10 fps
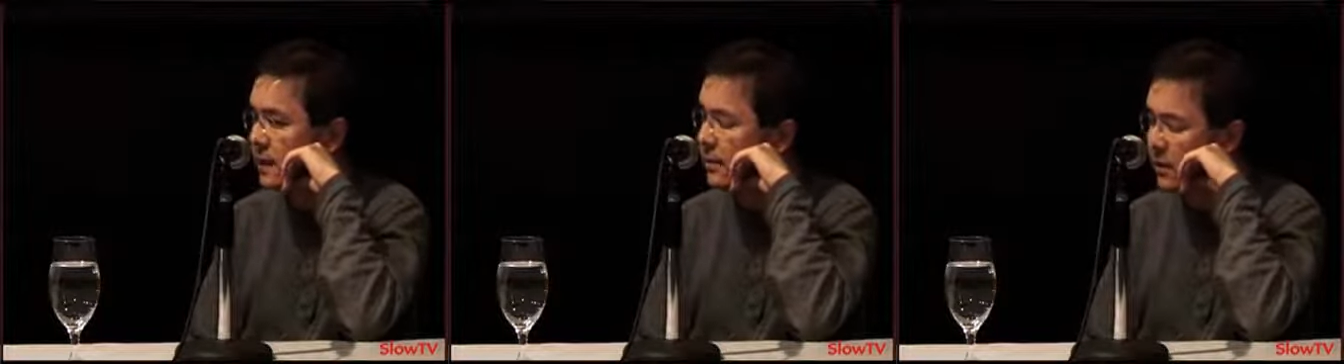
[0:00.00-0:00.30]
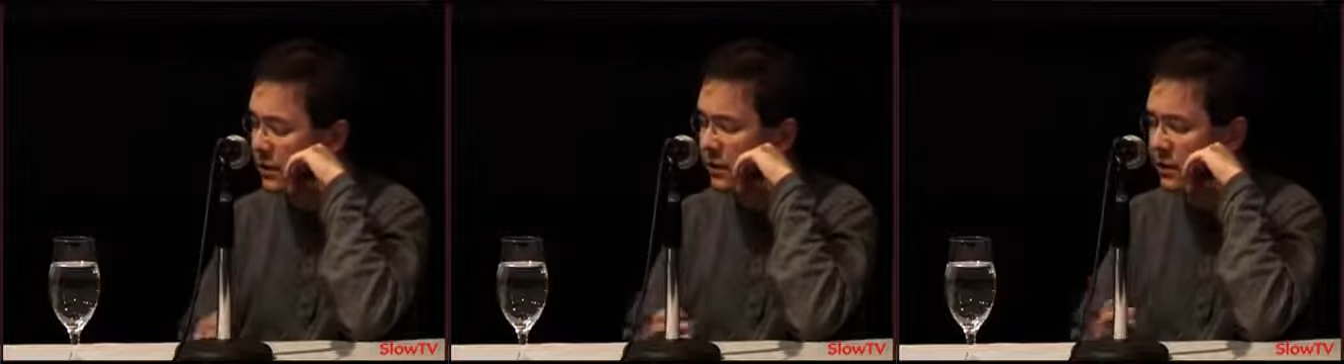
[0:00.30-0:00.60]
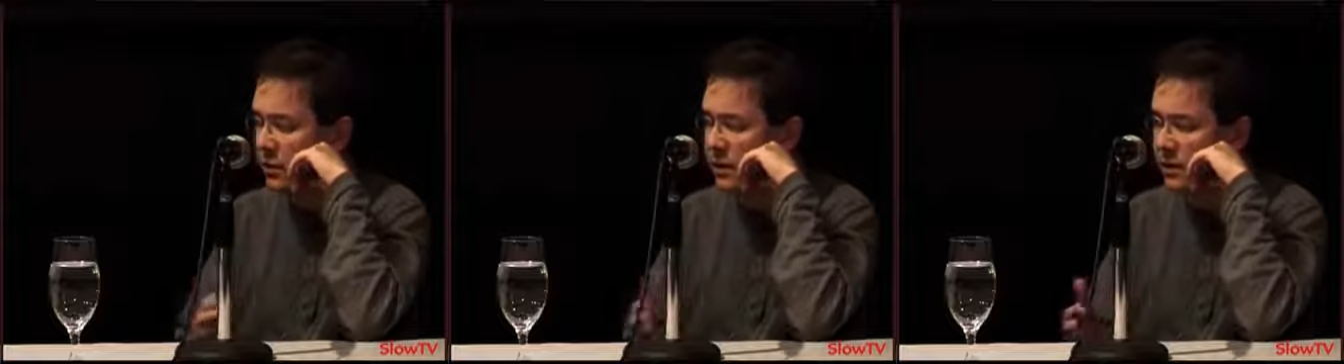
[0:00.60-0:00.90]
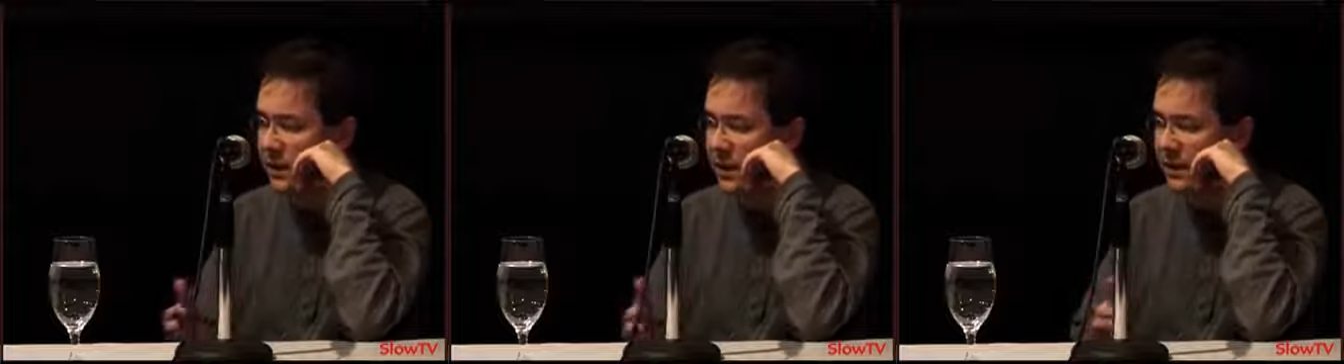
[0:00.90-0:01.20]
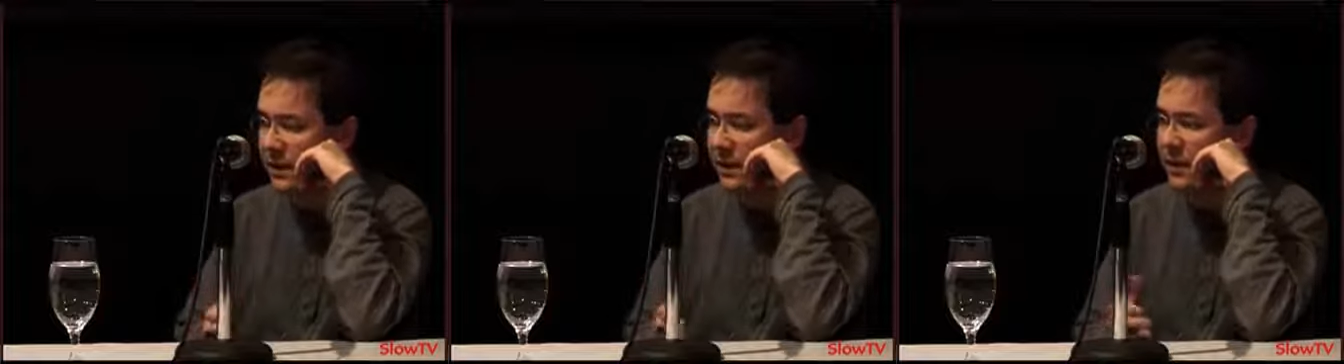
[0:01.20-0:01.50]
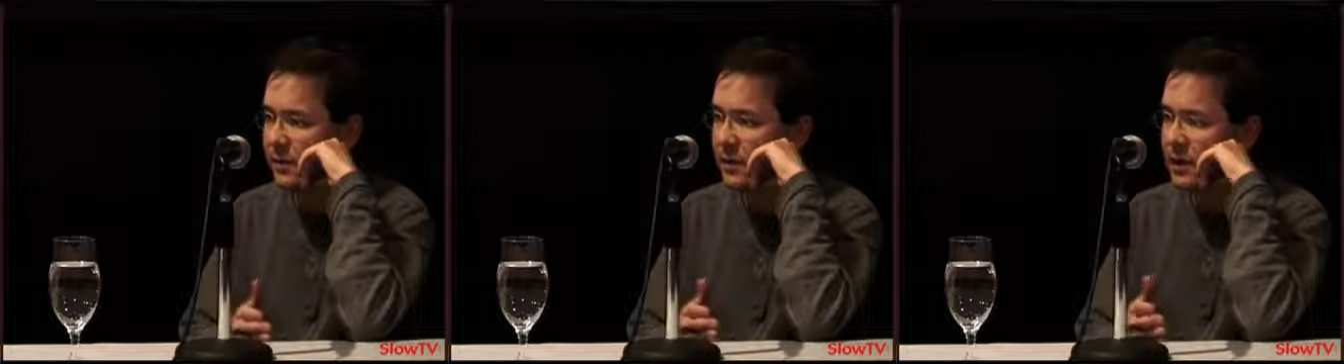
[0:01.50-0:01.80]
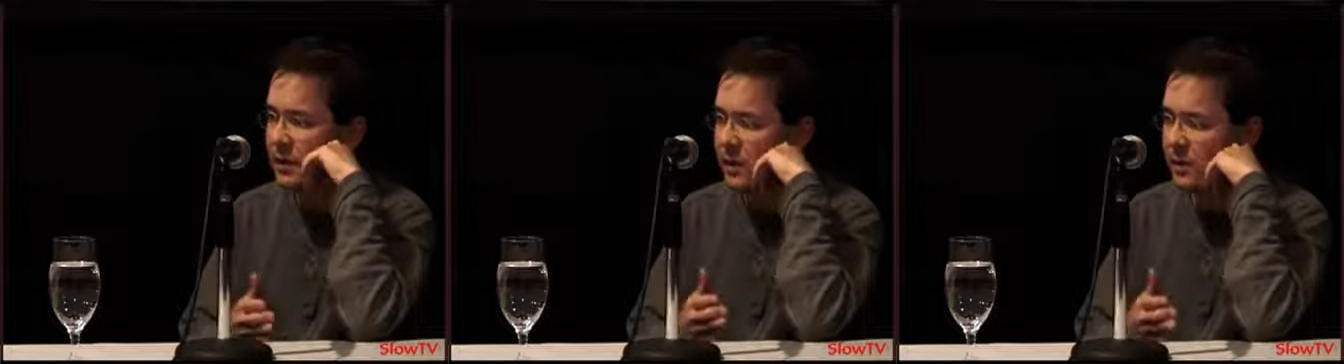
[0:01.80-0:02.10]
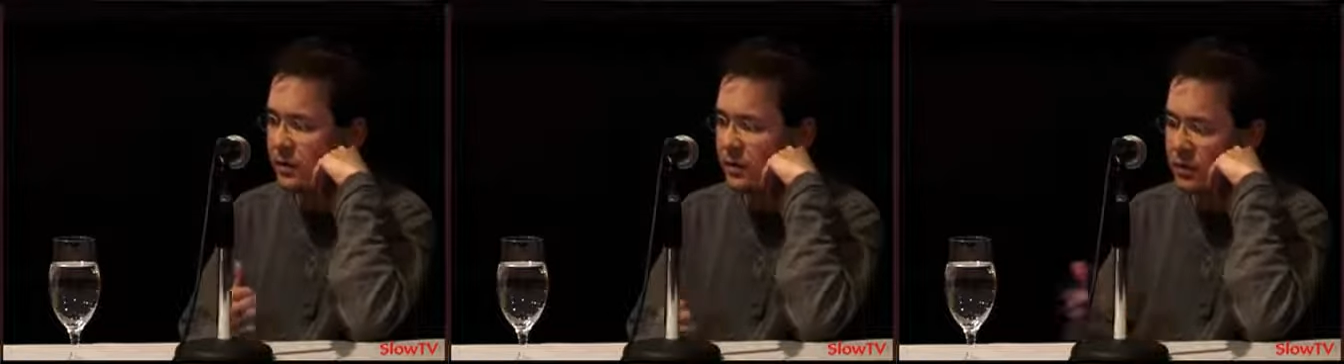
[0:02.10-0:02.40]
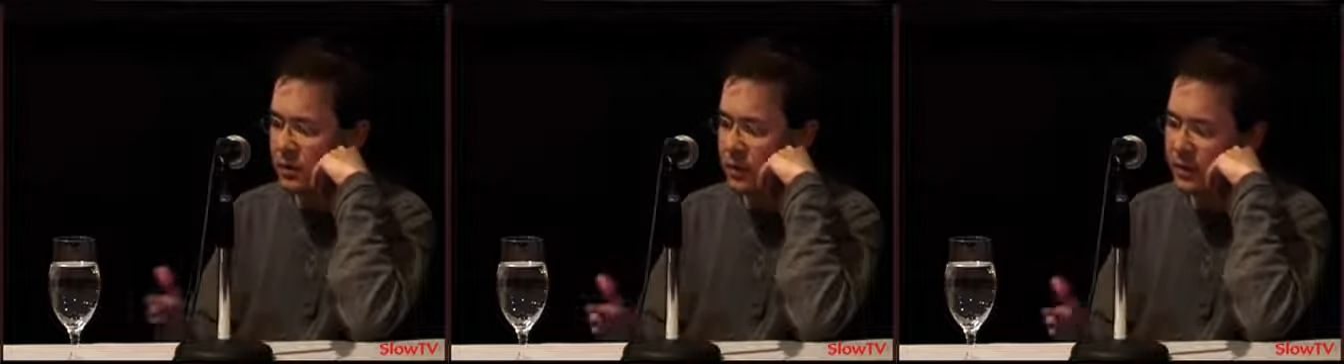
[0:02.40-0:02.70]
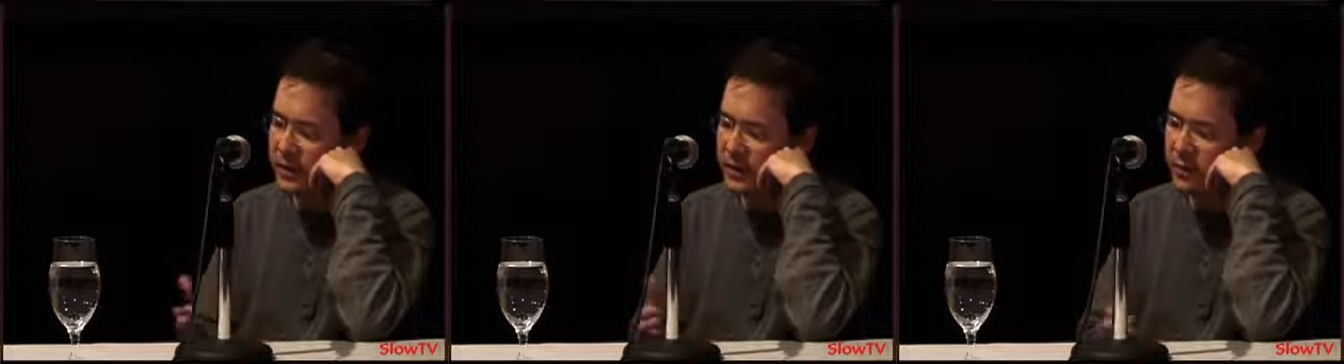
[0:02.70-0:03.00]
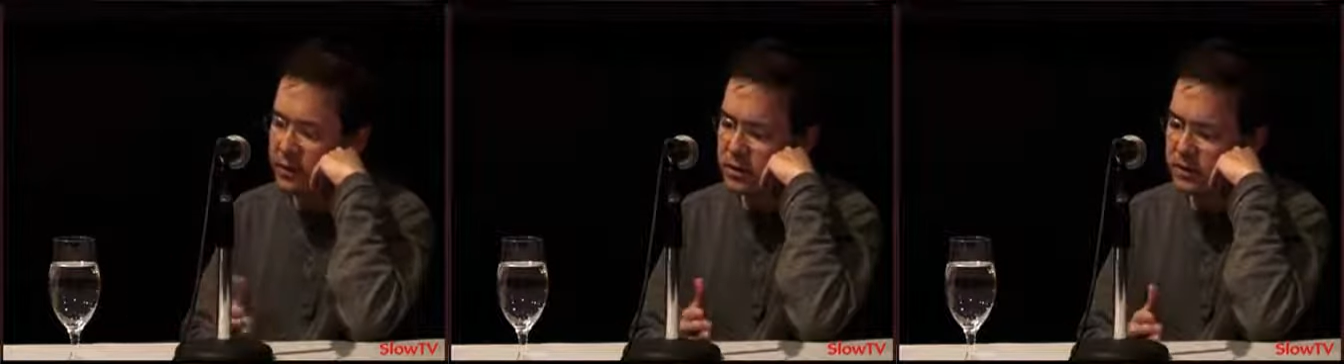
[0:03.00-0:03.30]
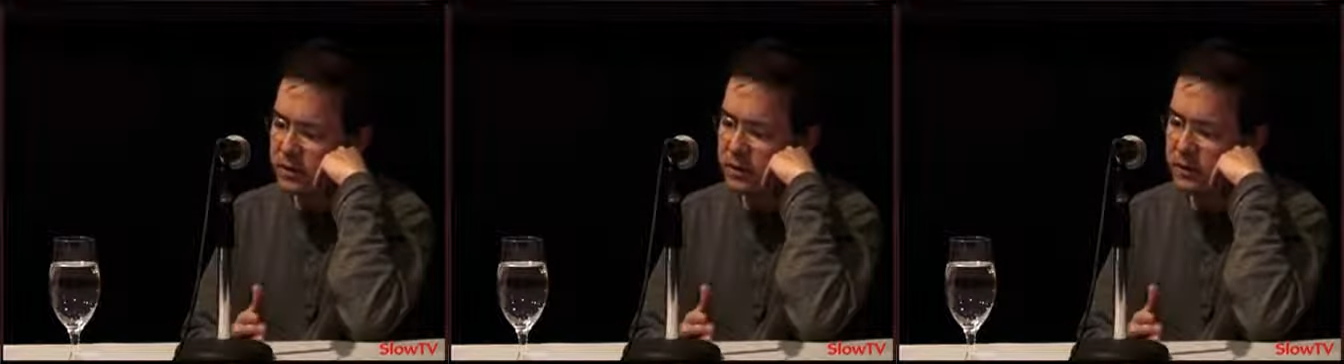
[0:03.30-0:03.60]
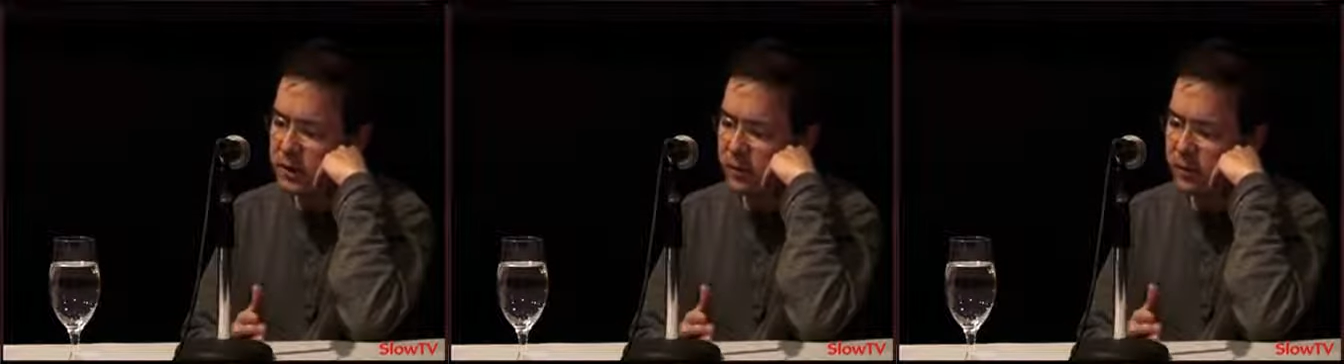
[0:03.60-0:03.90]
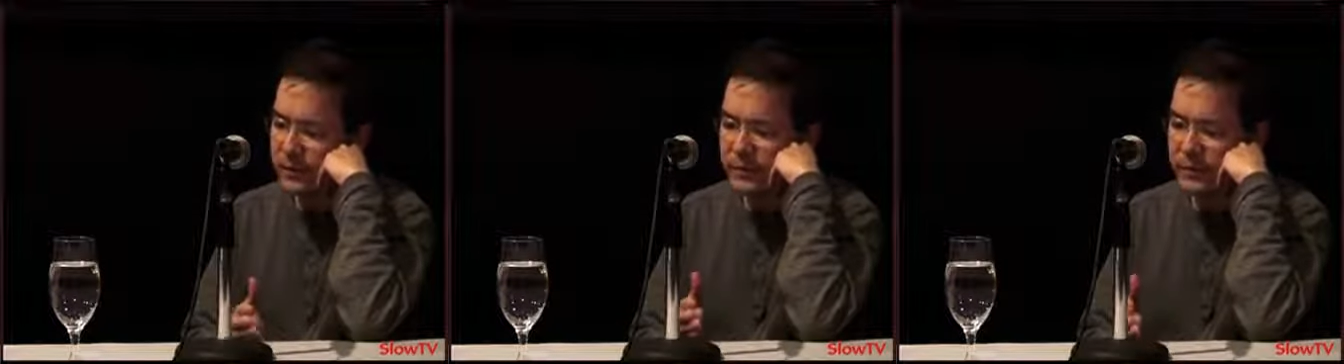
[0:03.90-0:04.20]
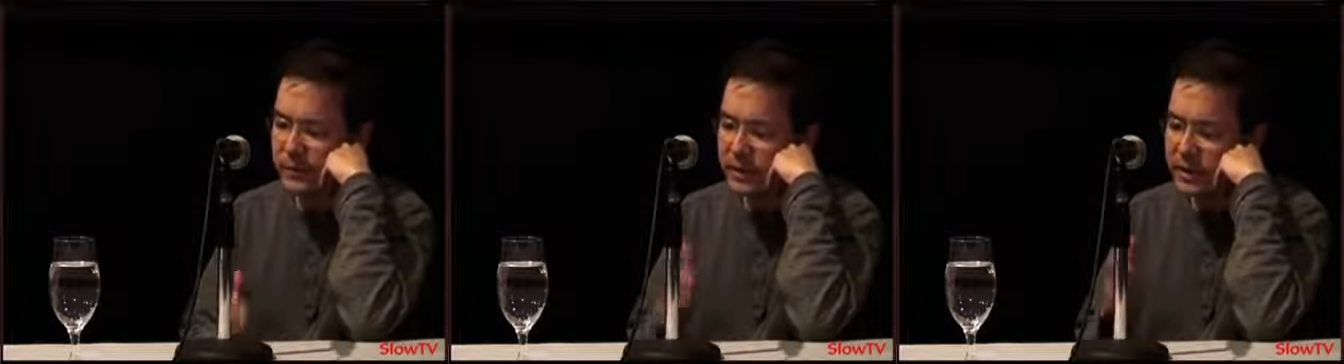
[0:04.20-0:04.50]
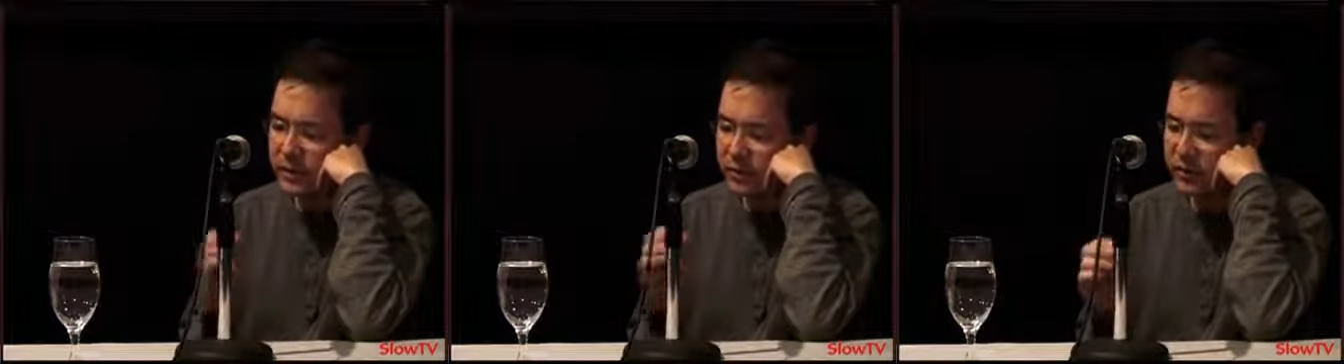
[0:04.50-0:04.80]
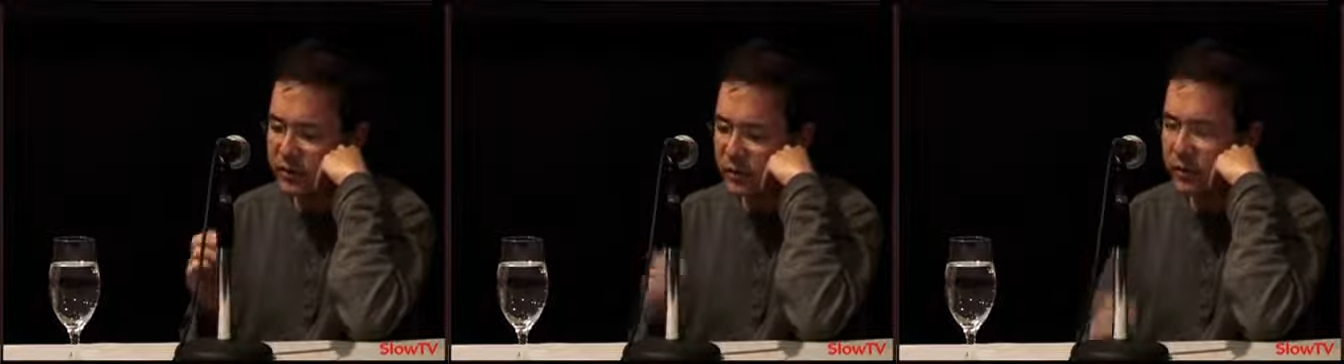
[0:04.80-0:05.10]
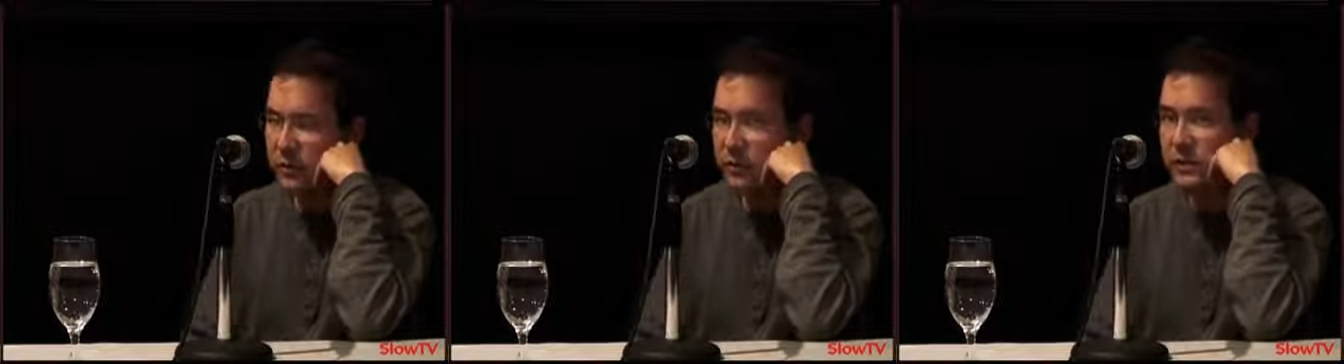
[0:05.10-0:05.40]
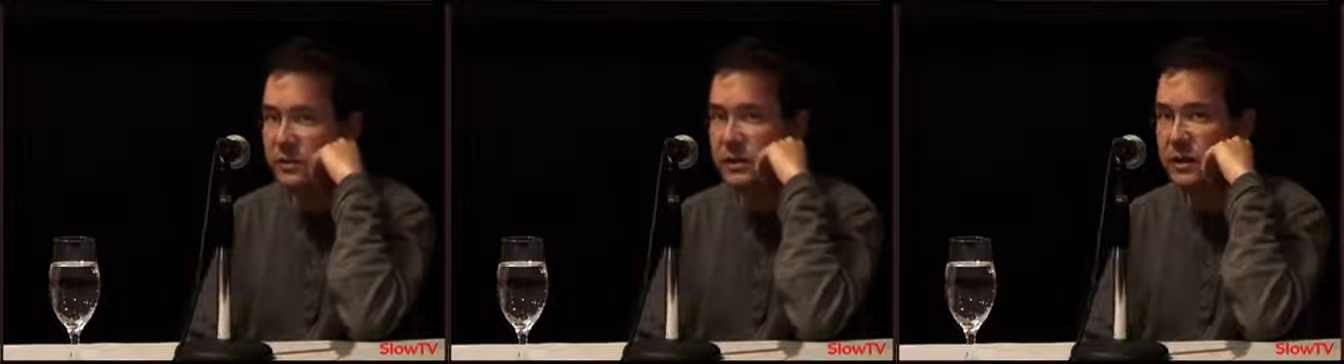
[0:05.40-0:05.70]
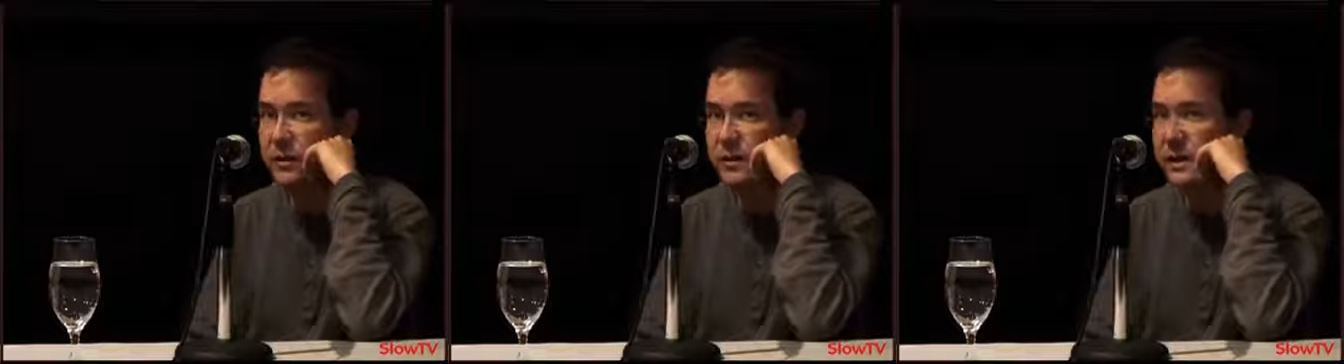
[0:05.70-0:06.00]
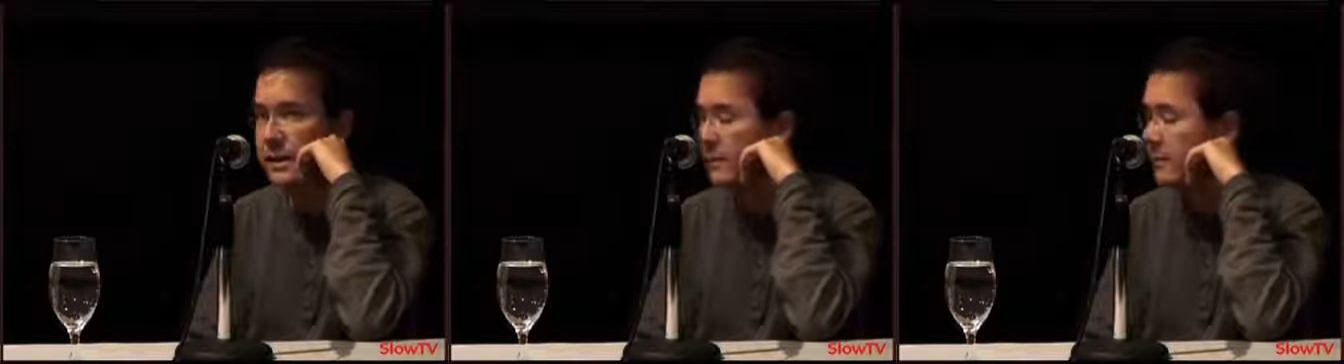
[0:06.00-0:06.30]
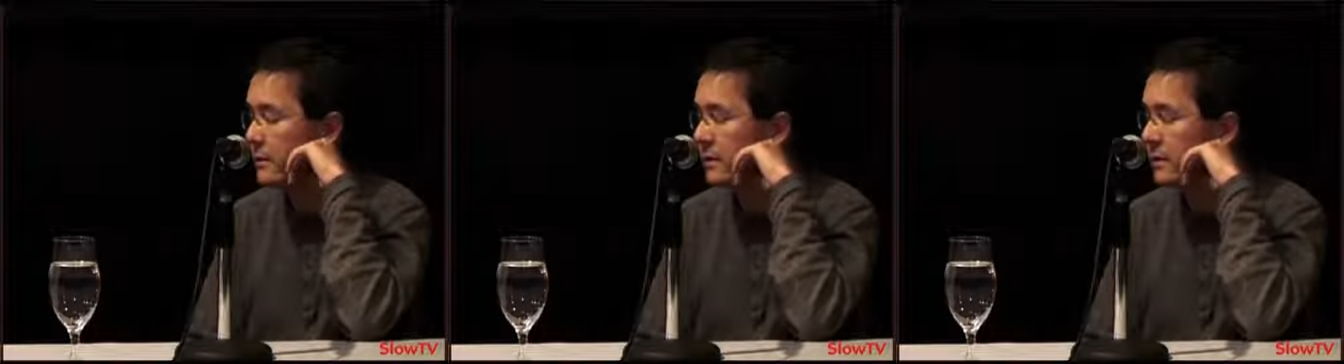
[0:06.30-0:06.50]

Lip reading: But actually, one of the main things, people talk a lot about the wordlessness in that book, but for me, the principal thing was to slow it down.